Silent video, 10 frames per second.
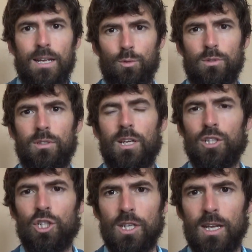out
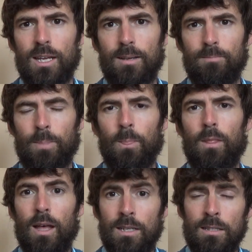and share
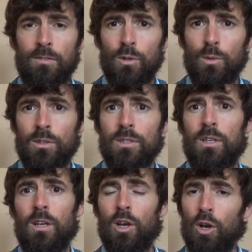an influence
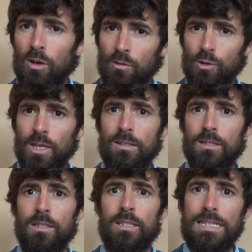of
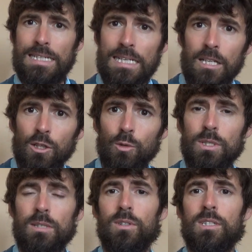greater
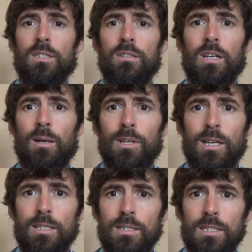inclusivity and
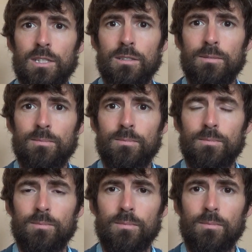harmonization.
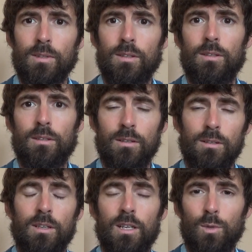
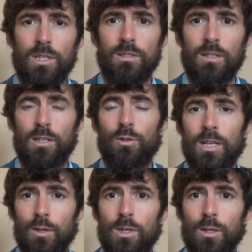And we start
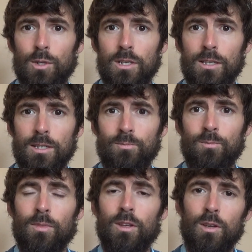right where we are.
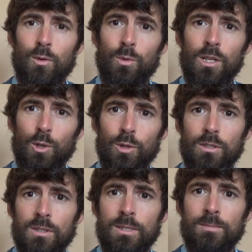We look,